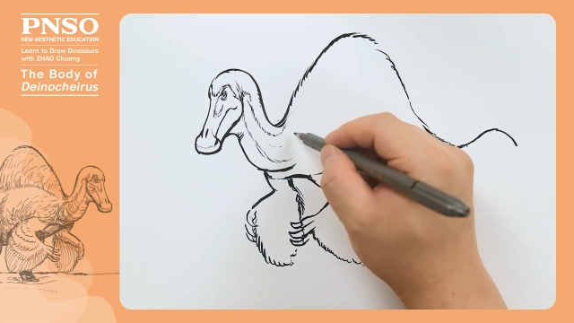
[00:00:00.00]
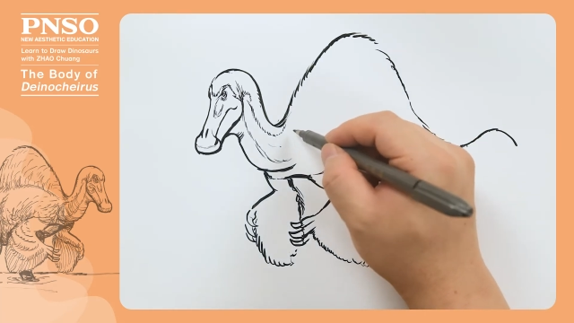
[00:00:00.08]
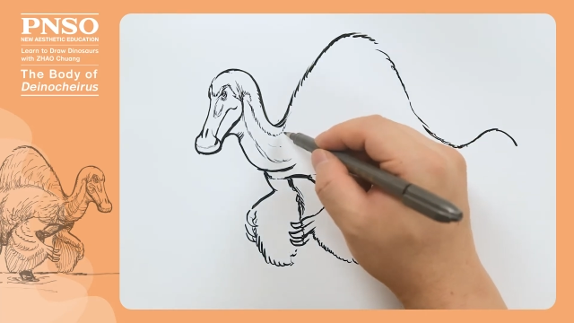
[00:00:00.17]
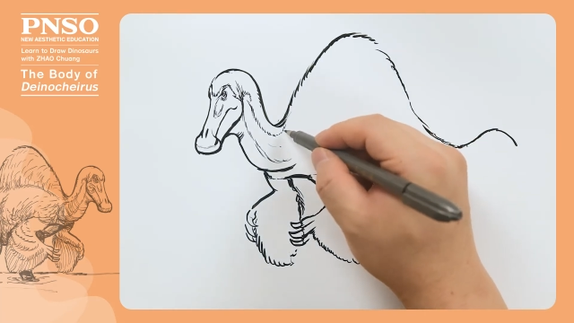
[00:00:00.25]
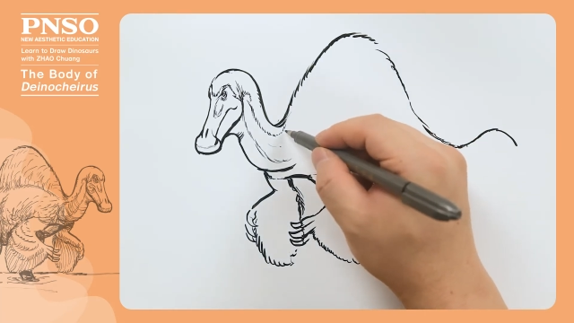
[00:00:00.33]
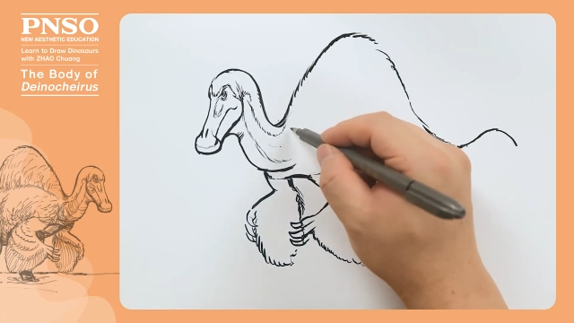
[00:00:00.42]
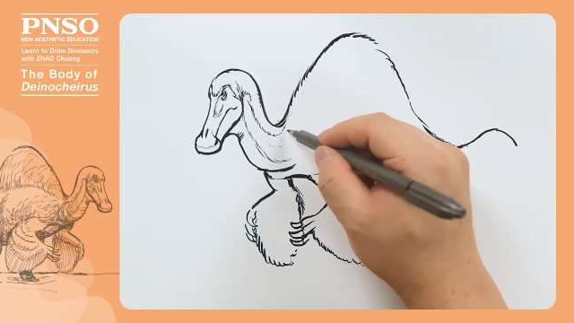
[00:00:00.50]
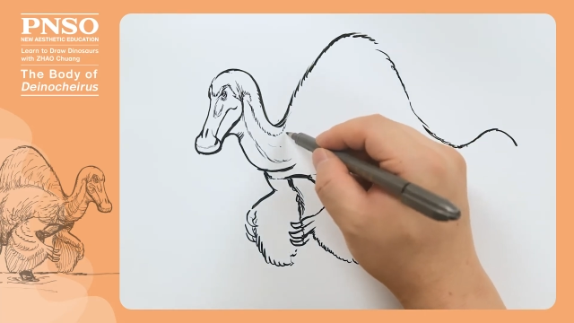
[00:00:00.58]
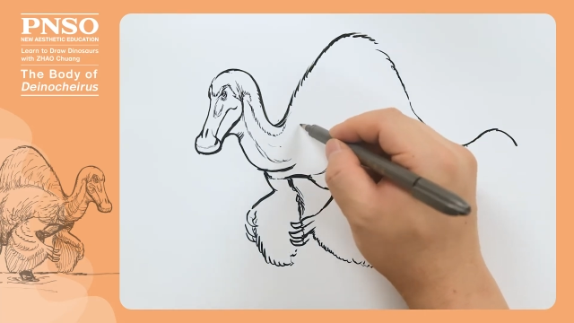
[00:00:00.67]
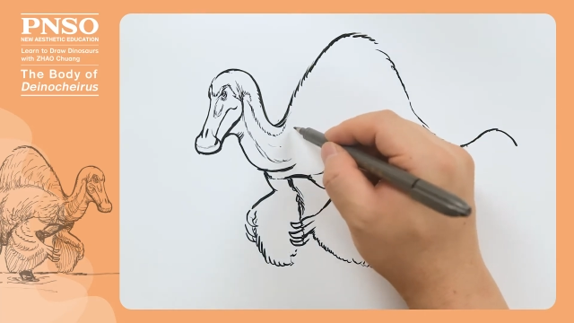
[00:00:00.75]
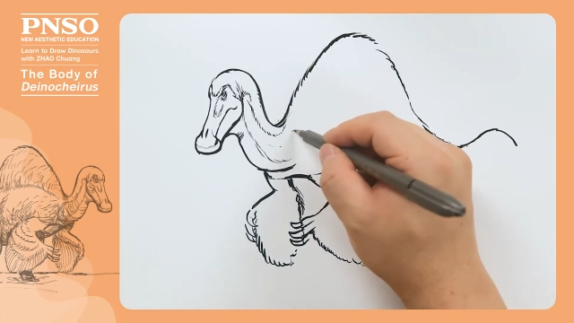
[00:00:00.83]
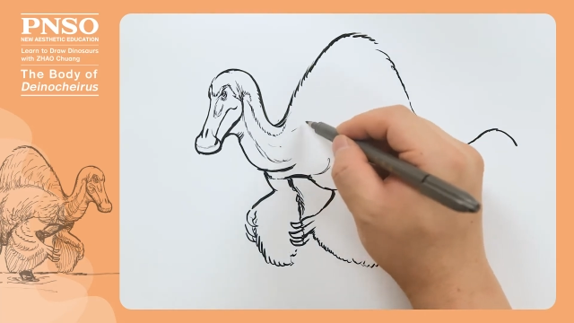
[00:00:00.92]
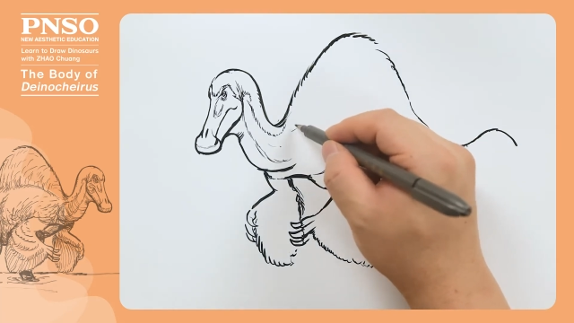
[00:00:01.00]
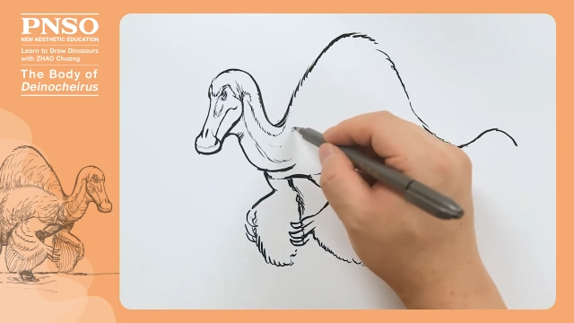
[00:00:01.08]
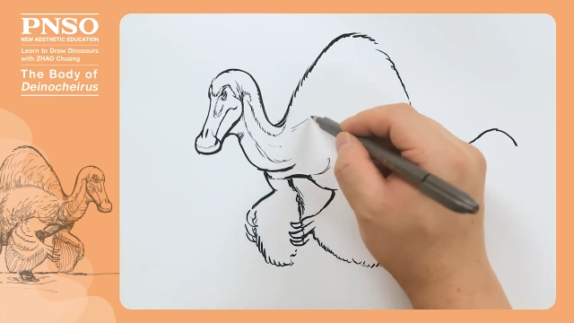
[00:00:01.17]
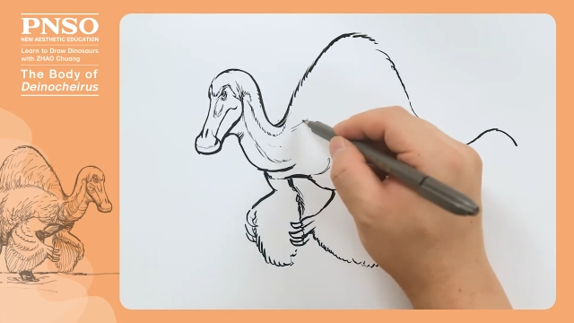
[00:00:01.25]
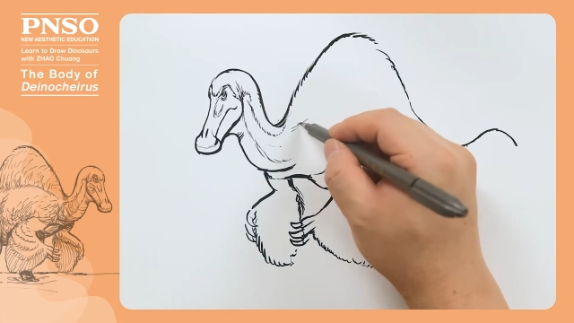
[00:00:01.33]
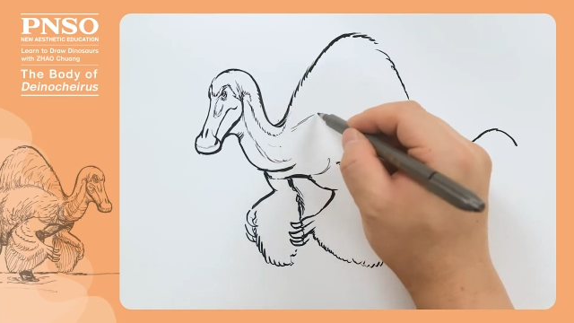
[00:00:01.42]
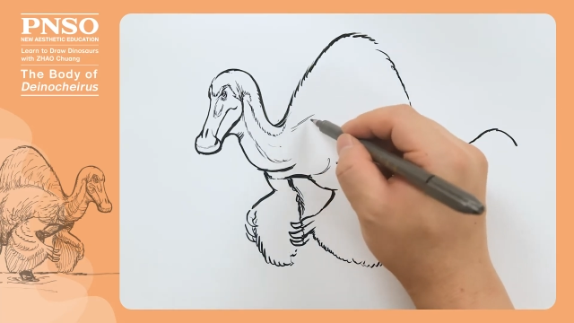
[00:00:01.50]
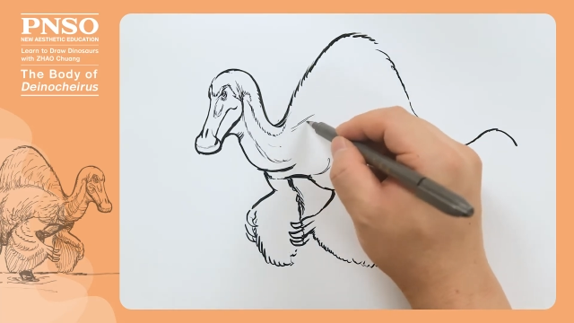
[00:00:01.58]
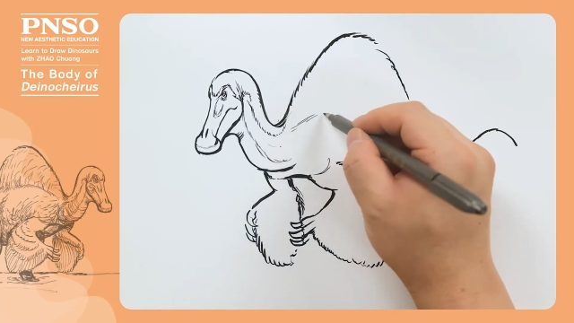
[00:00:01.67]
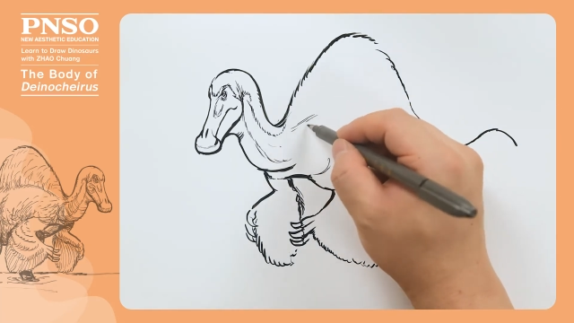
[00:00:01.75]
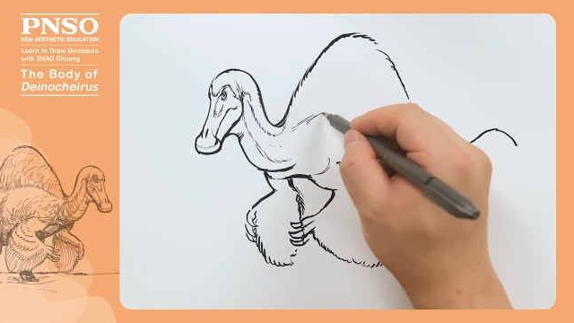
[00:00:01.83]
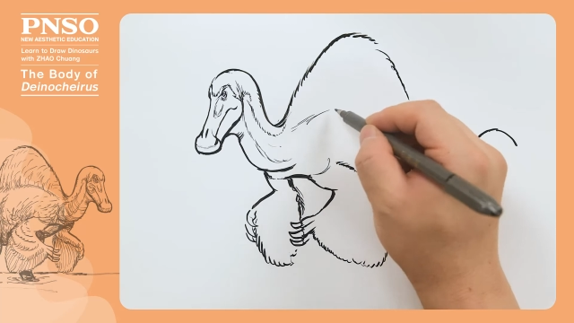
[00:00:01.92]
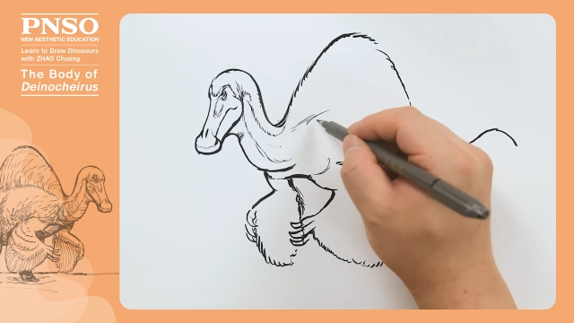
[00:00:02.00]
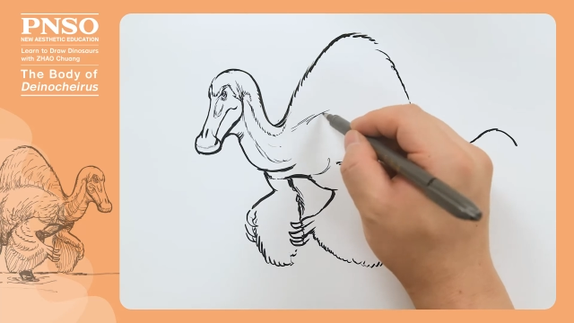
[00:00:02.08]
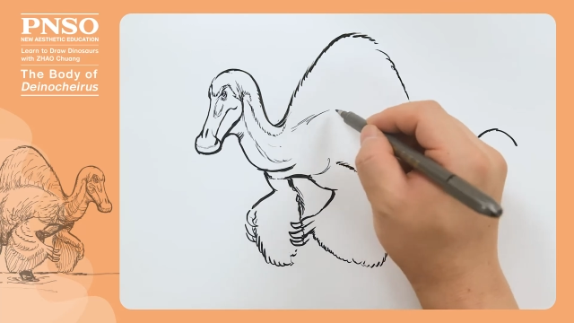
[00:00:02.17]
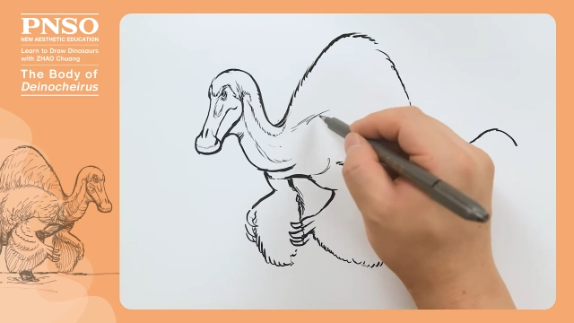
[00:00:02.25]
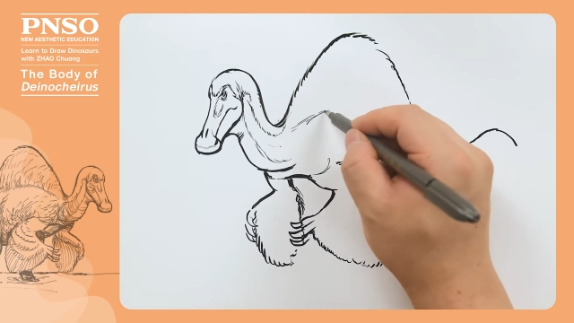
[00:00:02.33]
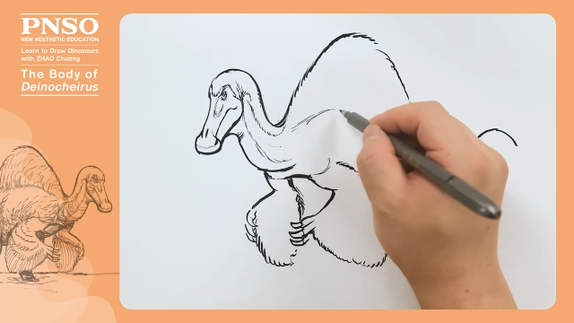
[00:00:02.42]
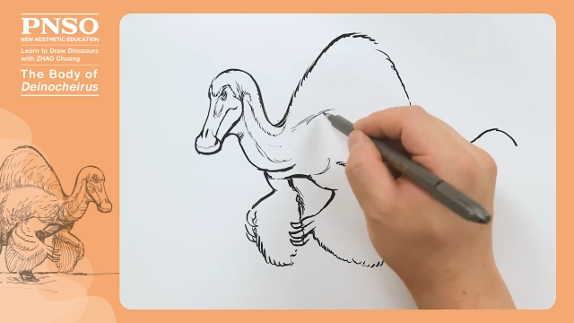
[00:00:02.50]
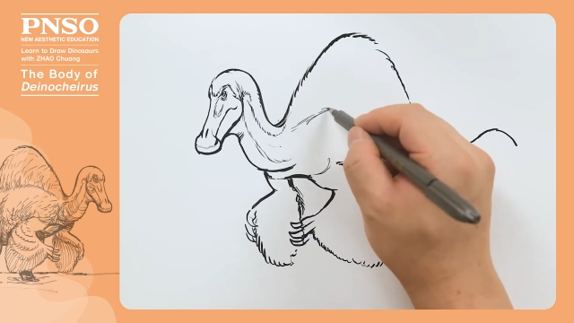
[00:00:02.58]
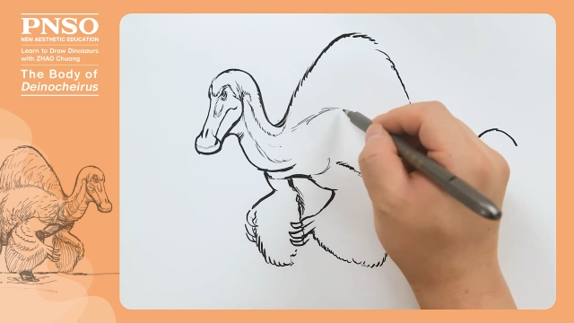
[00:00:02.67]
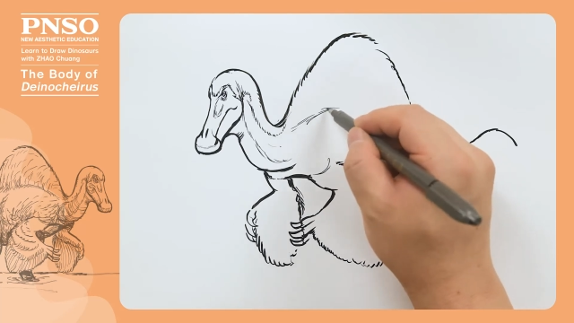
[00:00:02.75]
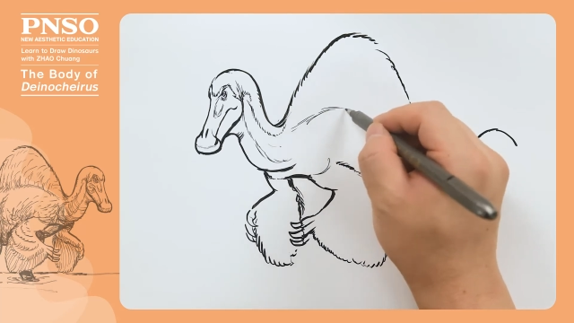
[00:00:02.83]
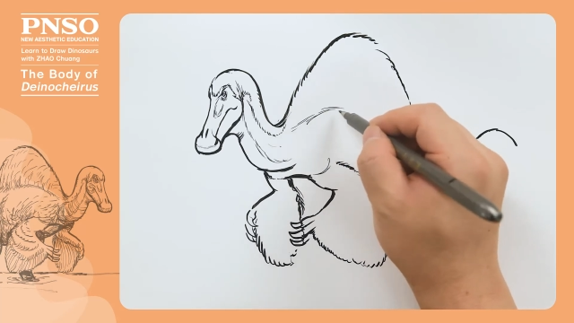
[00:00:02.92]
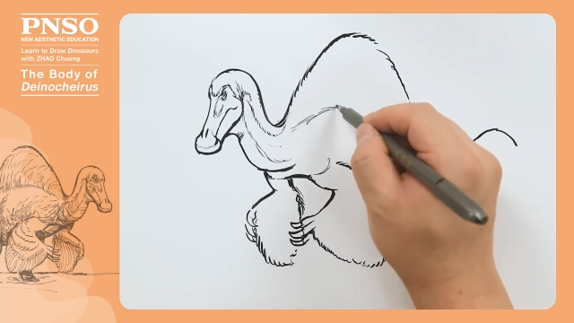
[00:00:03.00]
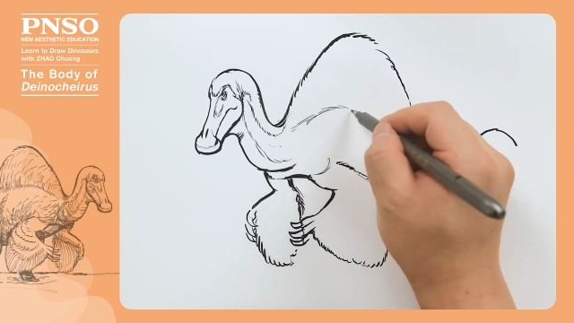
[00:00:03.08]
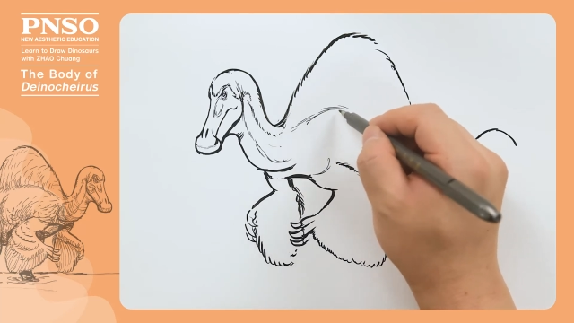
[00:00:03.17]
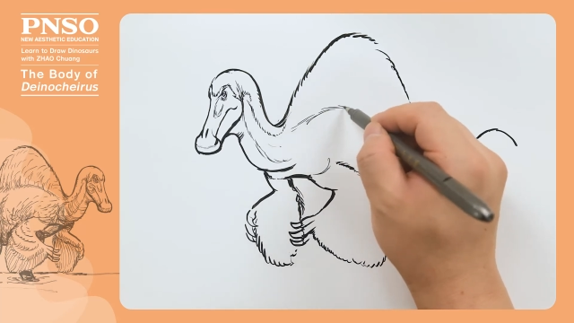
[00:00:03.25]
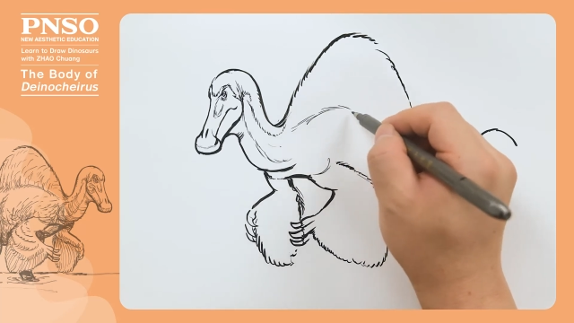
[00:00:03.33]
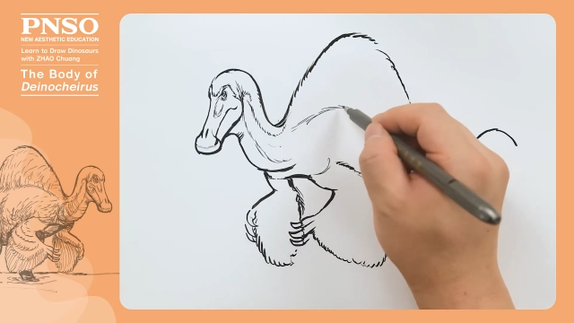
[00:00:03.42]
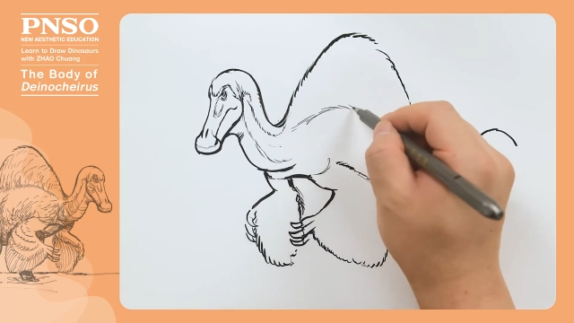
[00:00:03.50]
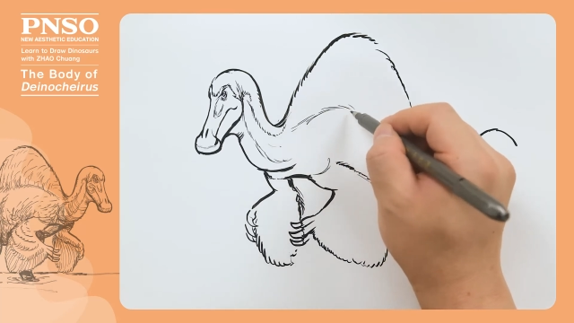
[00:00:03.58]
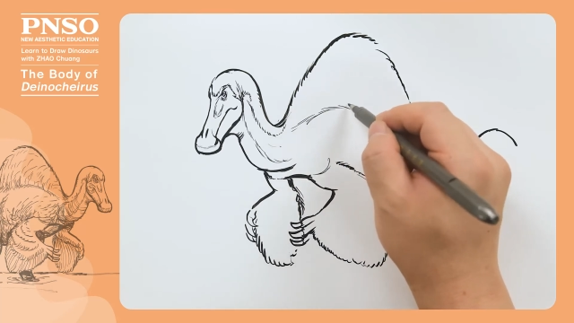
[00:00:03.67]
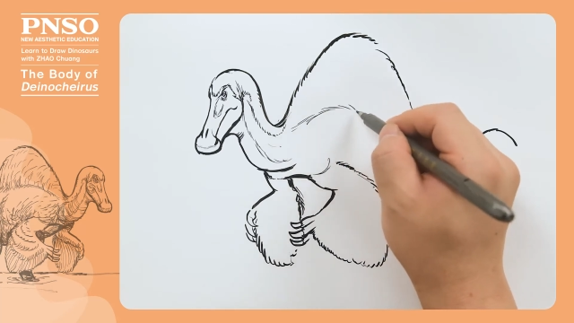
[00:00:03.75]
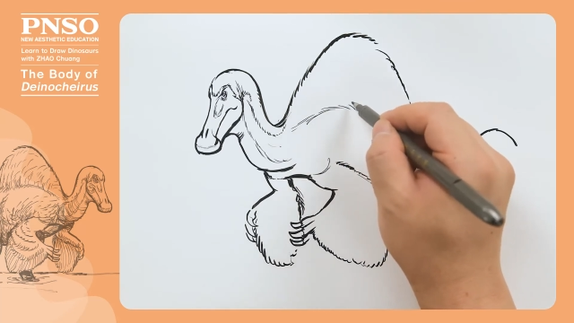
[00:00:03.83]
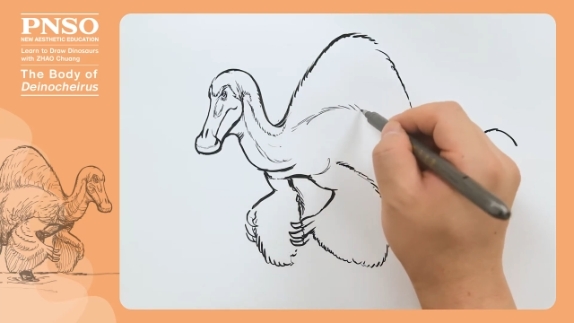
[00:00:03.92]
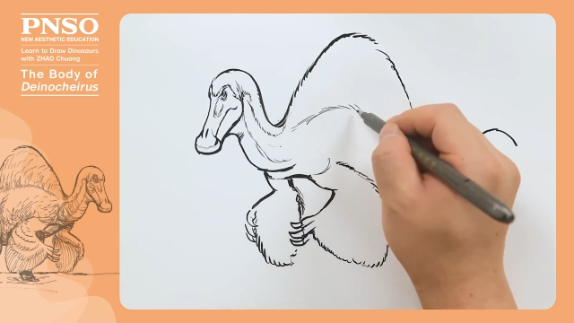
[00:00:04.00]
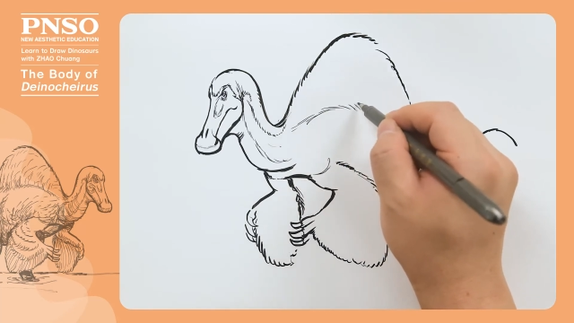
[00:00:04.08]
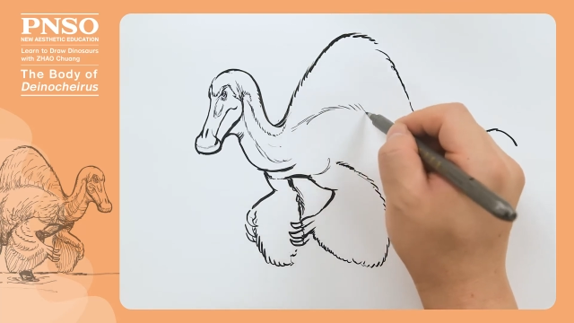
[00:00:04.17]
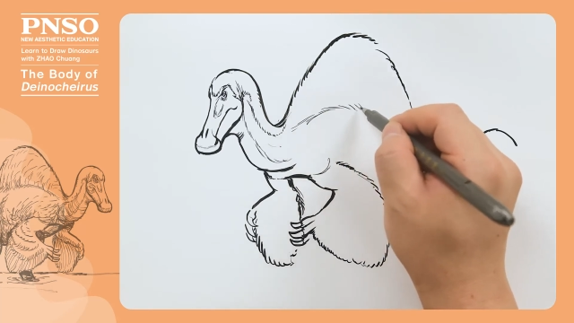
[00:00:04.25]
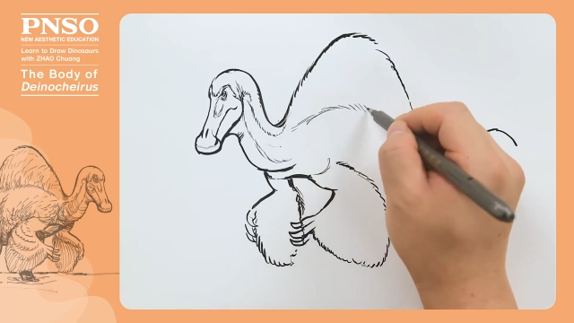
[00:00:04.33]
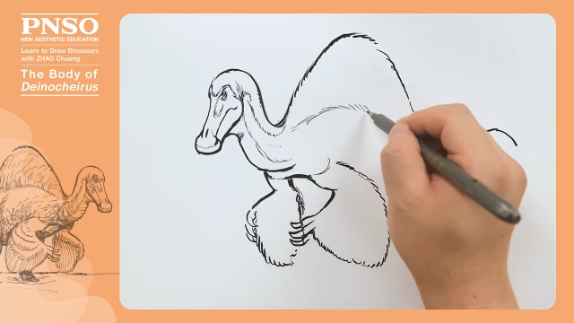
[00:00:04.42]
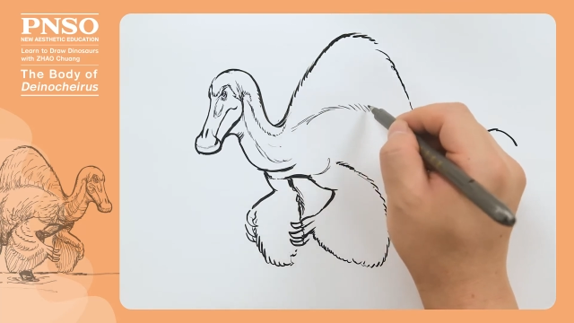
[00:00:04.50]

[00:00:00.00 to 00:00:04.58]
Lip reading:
[unreadable: no face in view]